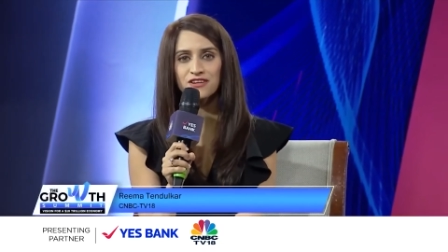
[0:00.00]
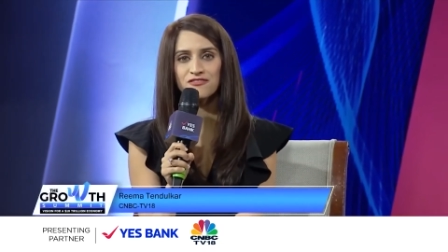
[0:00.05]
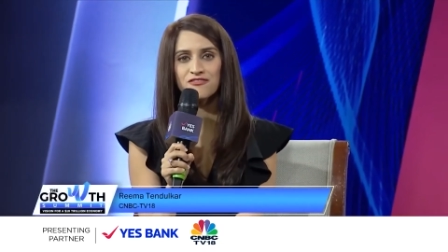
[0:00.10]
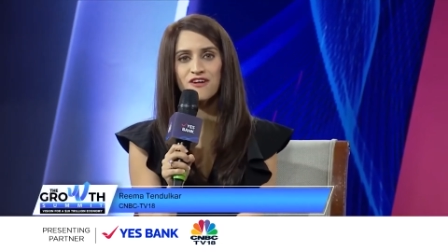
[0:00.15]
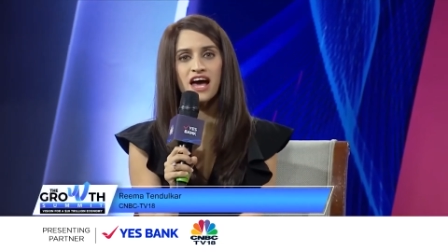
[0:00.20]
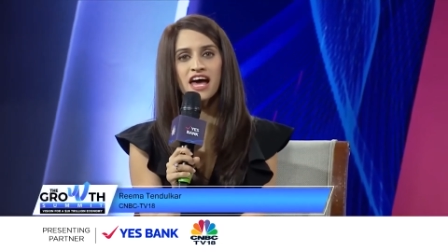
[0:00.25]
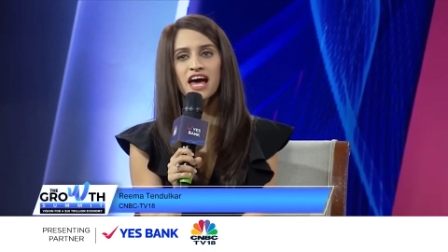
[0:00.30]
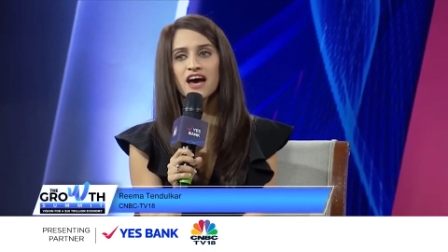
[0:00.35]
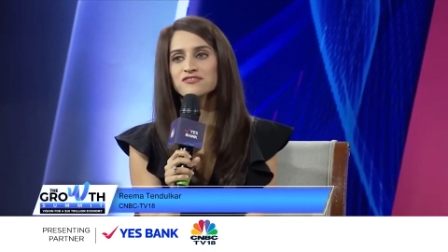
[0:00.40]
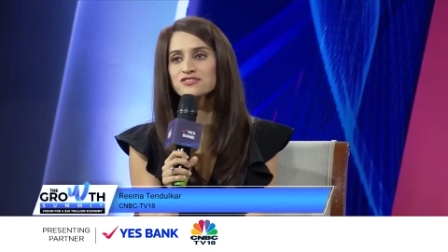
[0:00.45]

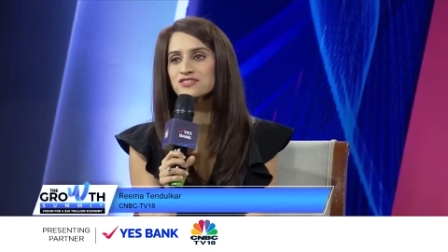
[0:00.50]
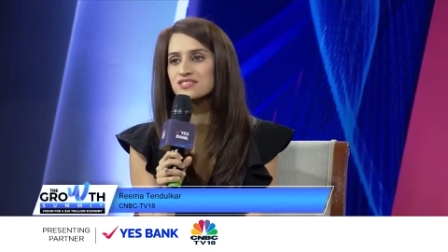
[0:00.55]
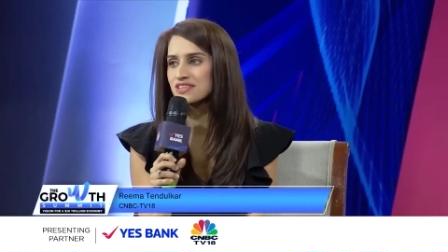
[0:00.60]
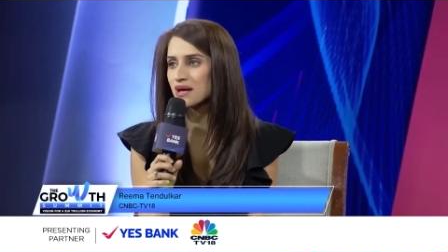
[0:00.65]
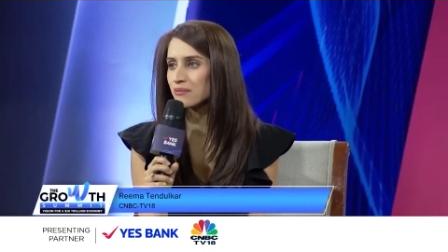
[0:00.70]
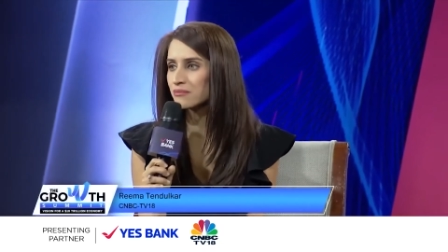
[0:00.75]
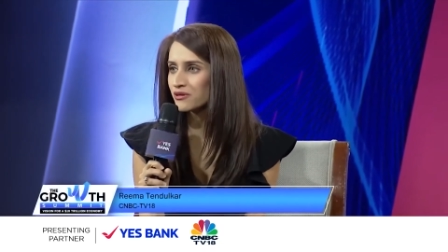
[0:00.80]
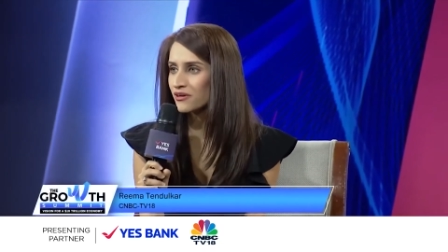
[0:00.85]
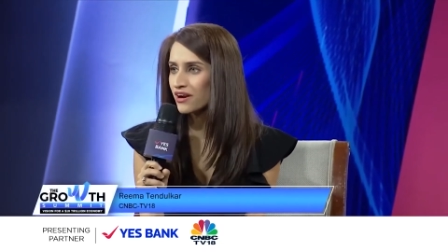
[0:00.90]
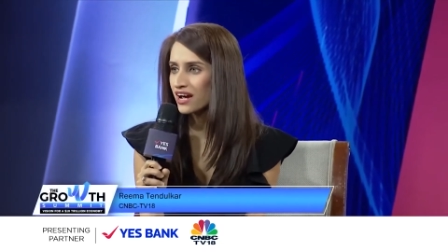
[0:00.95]
If I have to
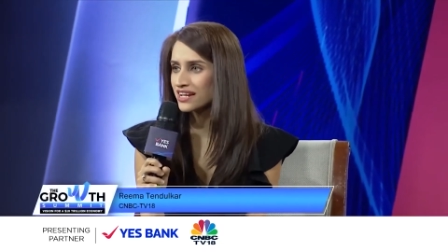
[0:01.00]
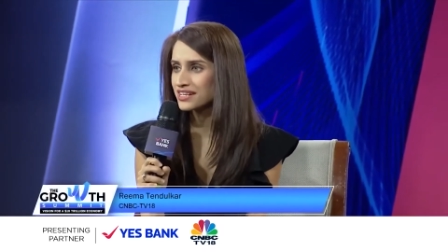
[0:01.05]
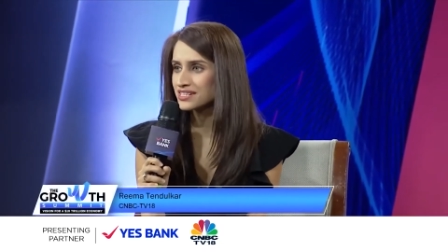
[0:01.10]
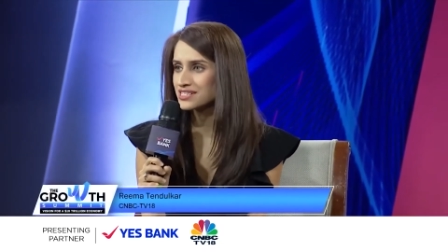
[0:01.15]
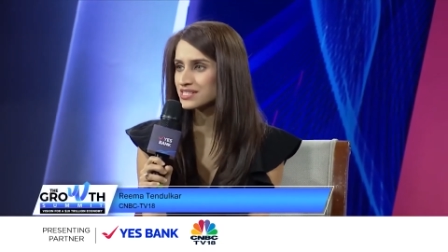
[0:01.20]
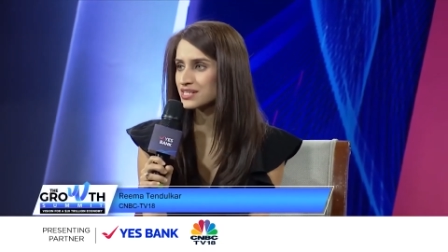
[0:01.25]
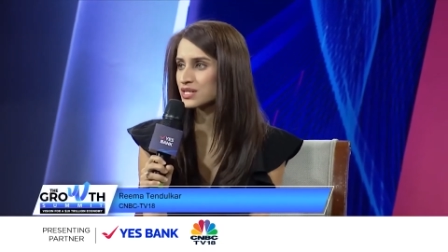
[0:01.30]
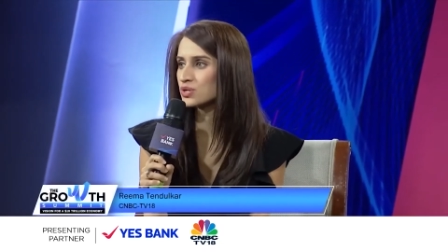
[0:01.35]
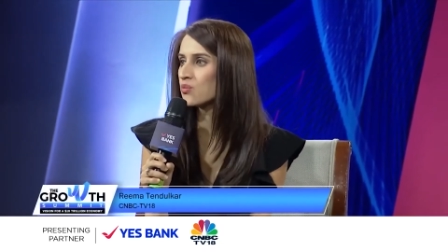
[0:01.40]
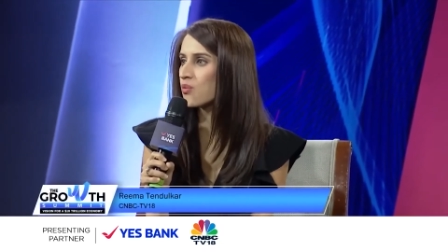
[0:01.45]

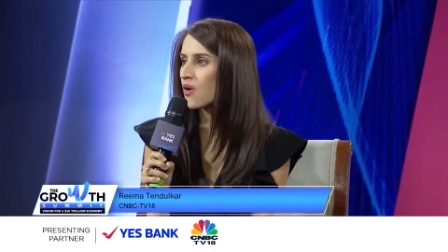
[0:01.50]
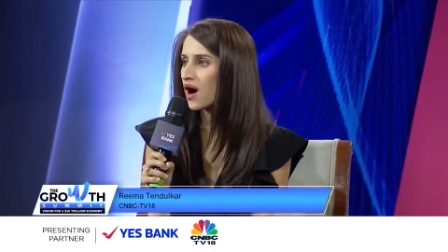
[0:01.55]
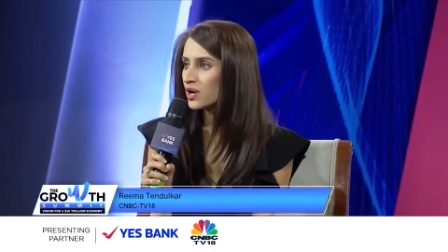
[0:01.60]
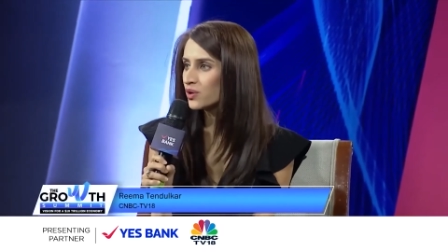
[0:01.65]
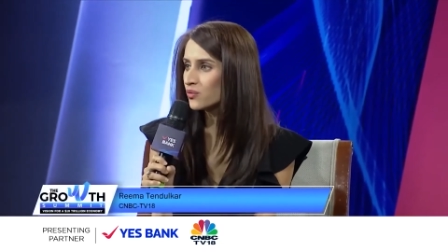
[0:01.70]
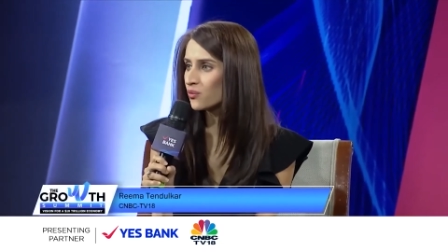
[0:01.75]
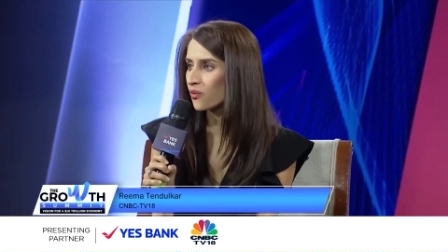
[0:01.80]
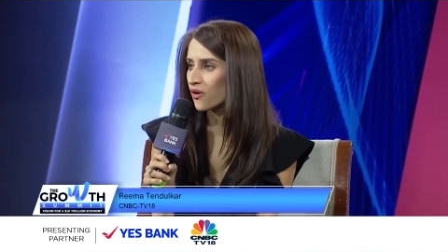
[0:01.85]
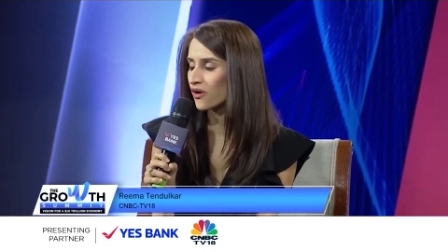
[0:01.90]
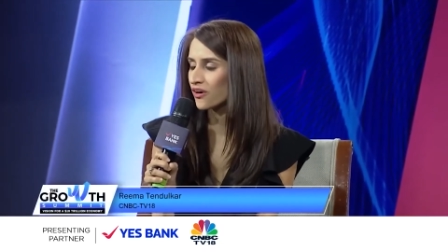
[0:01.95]
summarize in
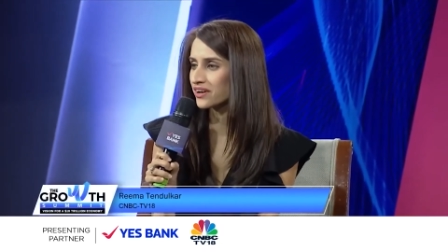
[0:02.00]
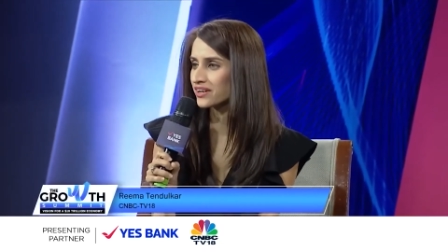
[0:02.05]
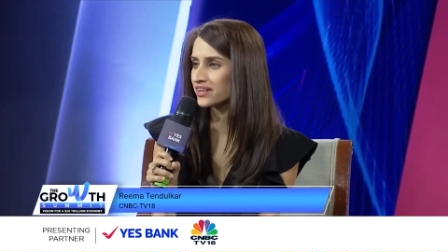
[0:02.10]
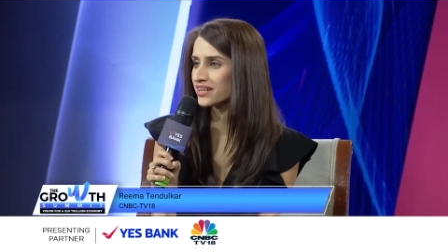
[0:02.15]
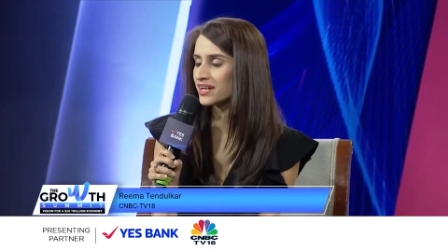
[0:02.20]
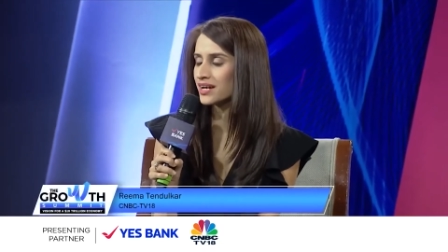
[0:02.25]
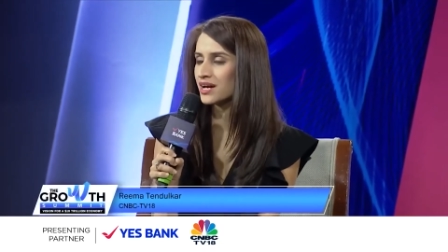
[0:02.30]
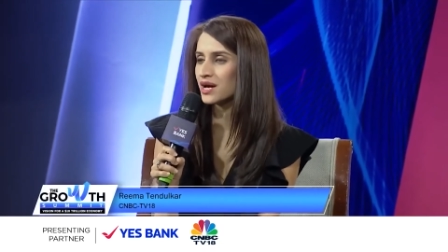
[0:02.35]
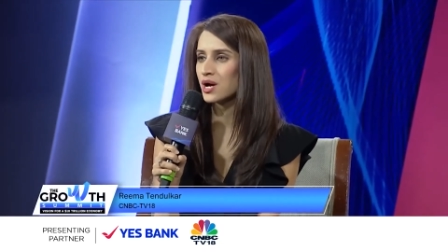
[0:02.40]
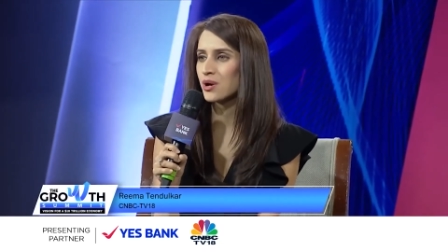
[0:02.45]
one
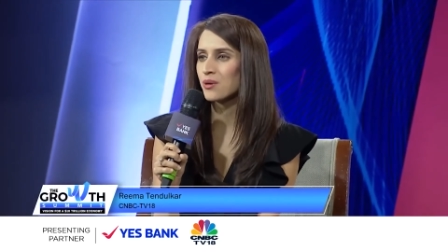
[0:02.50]
word,